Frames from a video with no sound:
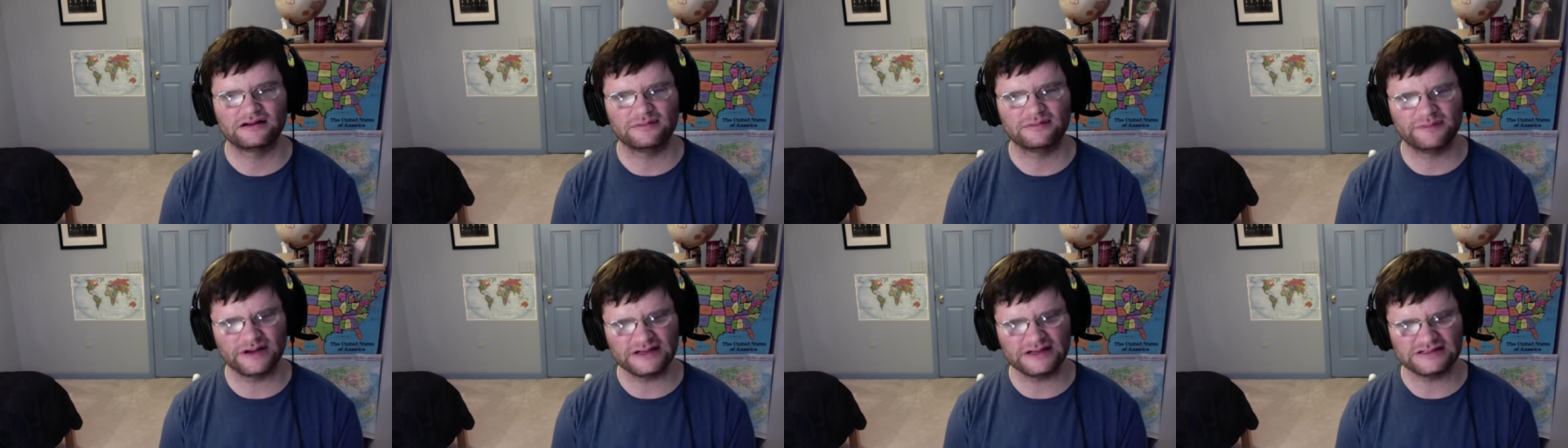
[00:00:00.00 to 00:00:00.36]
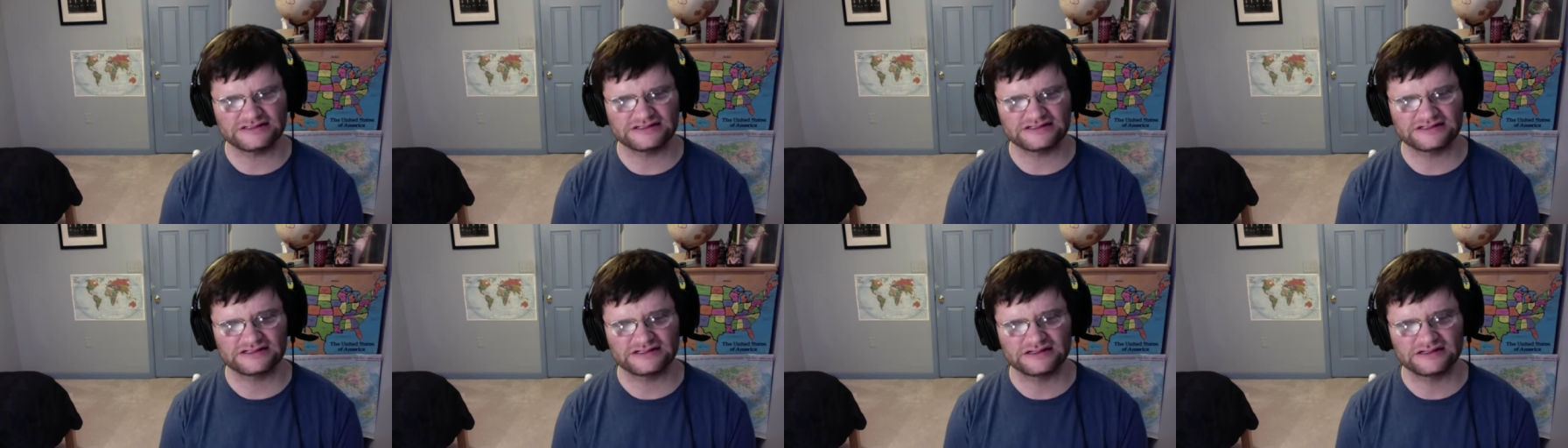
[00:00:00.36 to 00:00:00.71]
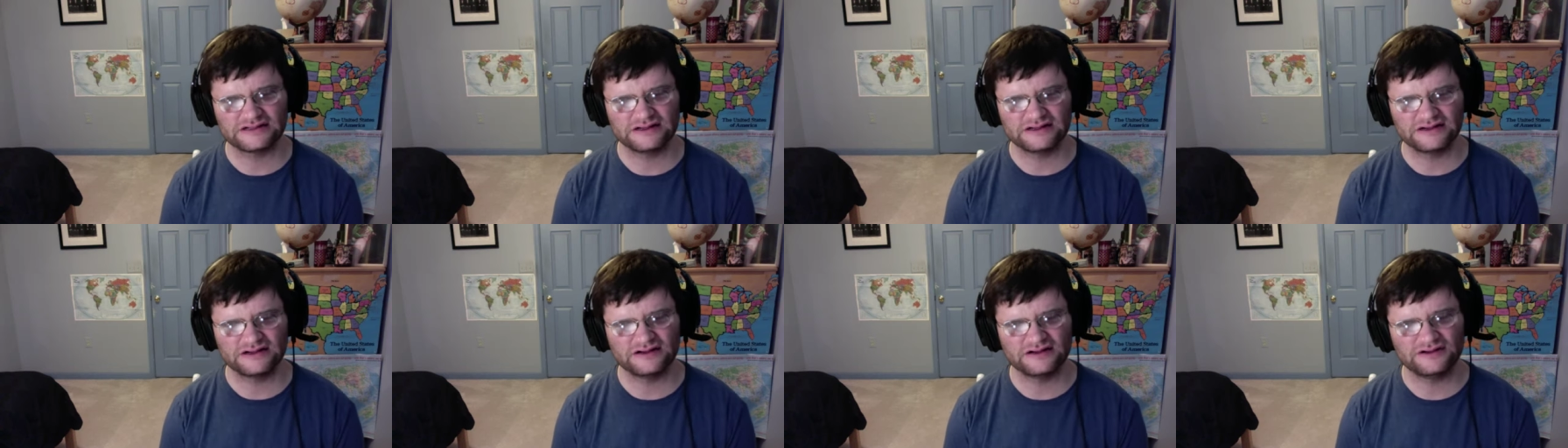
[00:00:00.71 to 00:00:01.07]
But
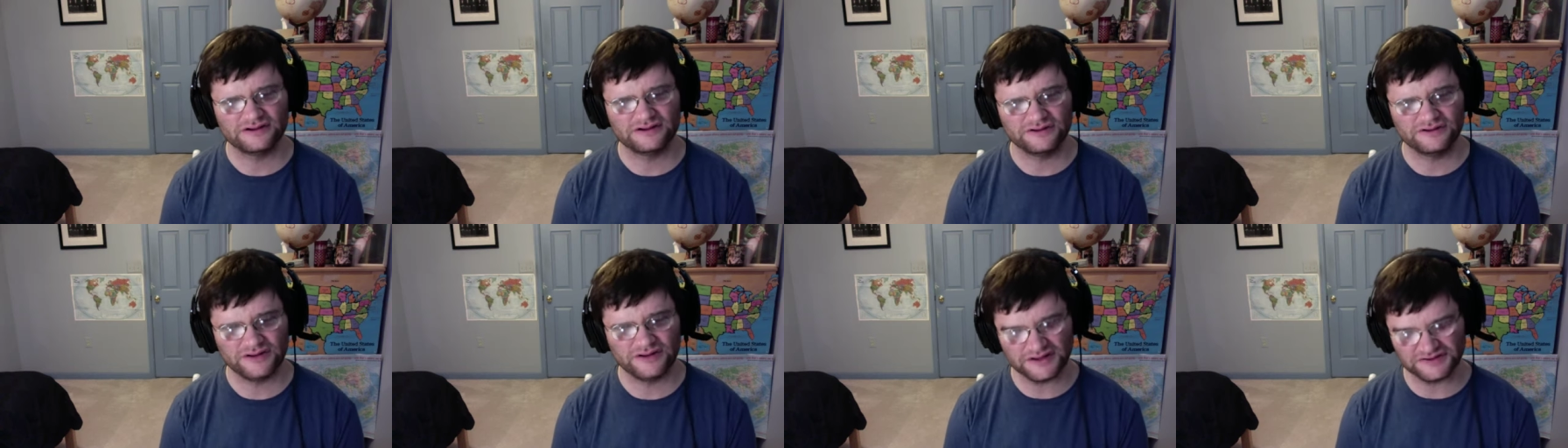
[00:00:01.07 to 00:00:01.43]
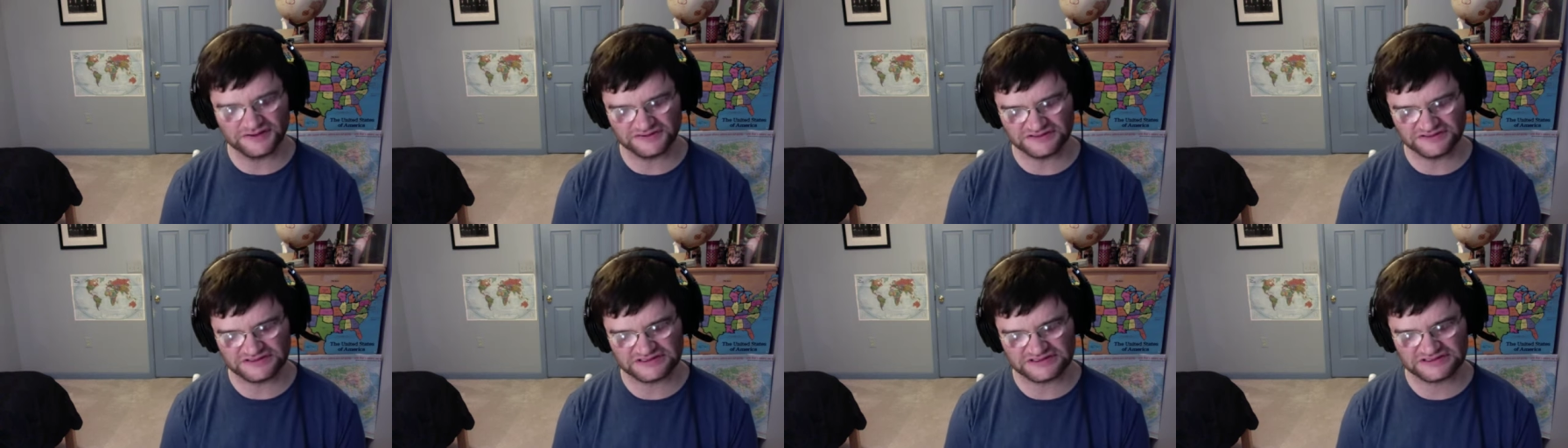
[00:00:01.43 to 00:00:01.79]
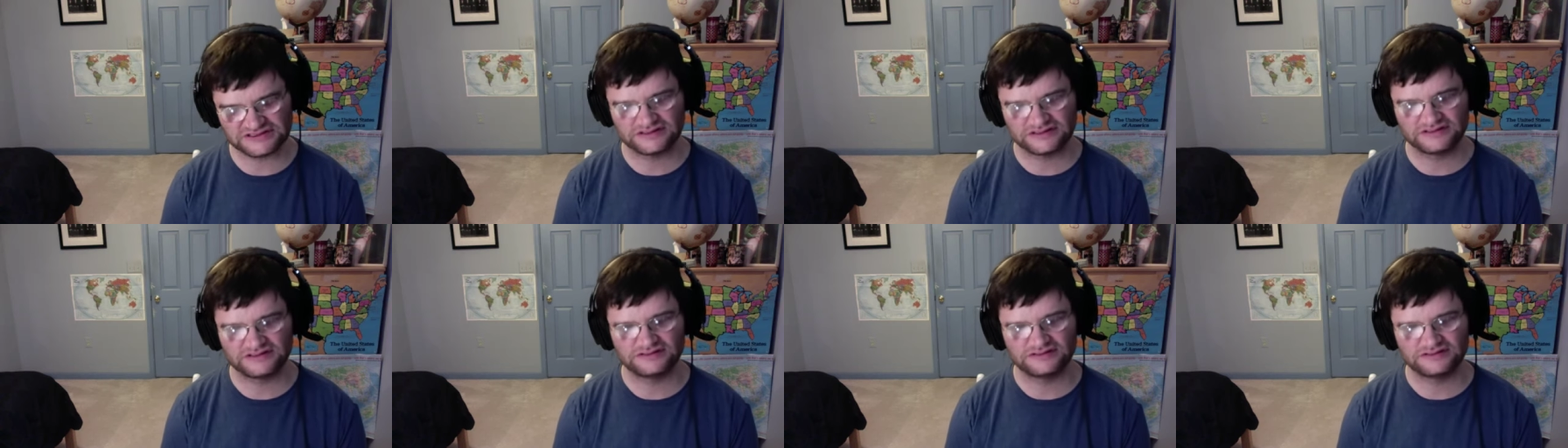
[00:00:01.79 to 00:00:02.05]
who knows?